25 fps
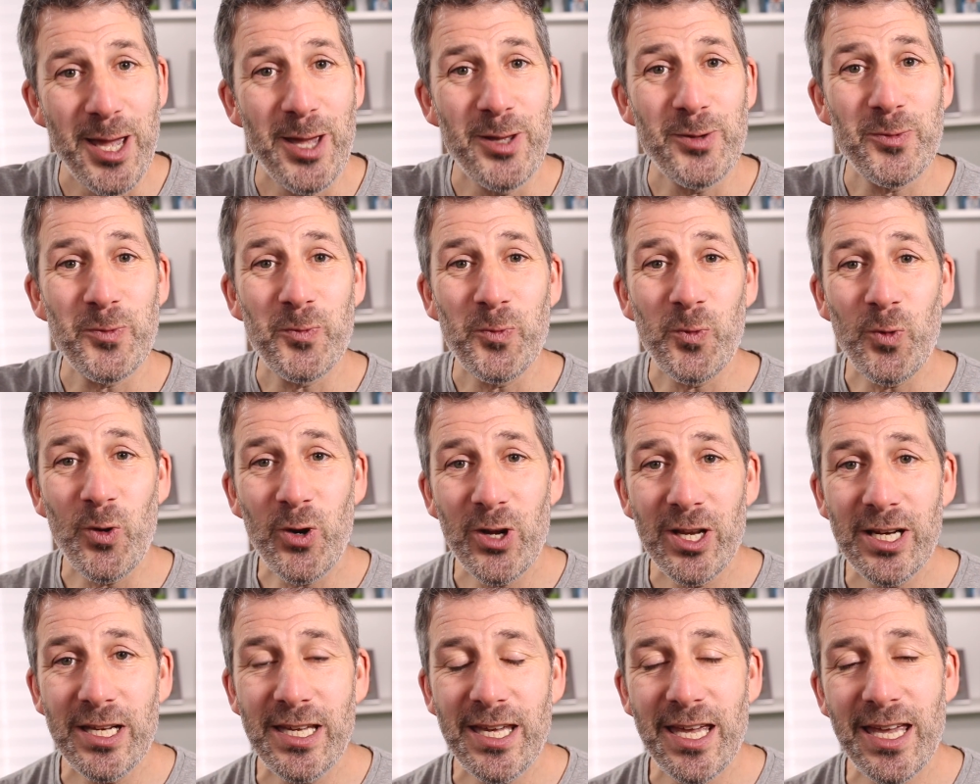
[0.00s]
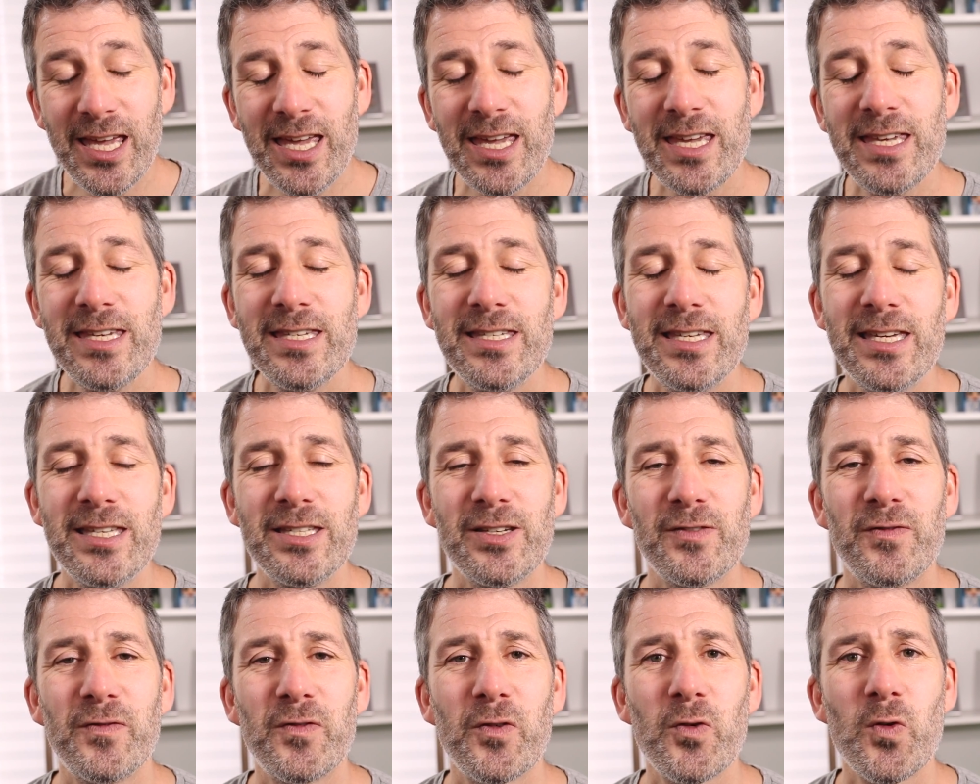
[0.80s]
It's really easy
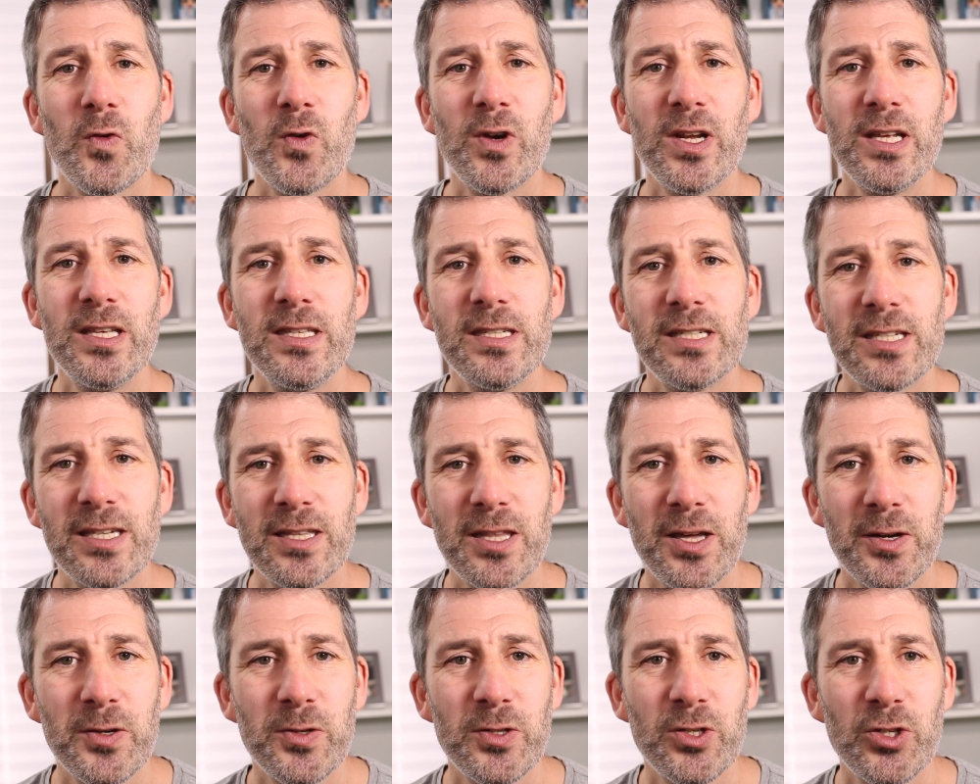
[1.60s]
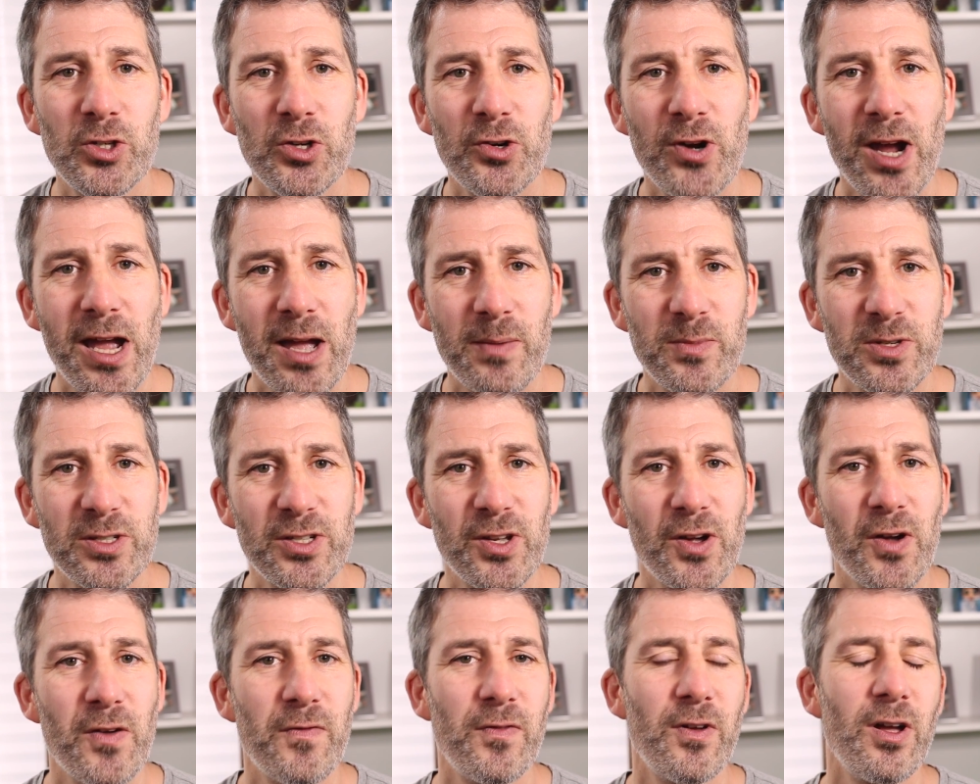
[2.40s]
to fall into those traps
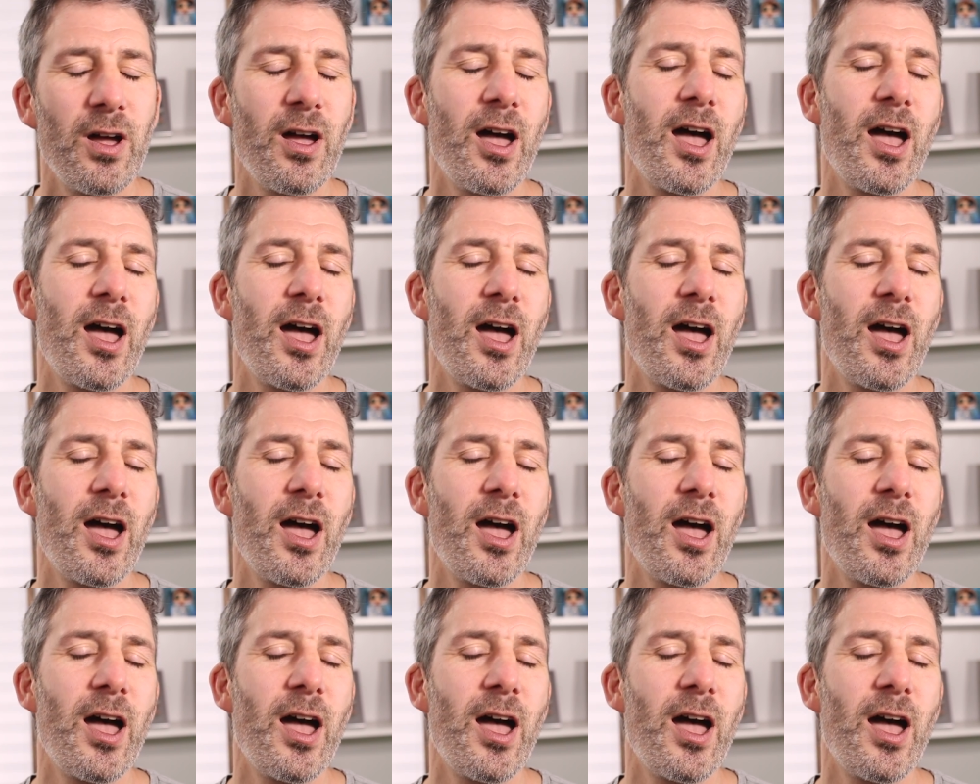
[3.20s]
of,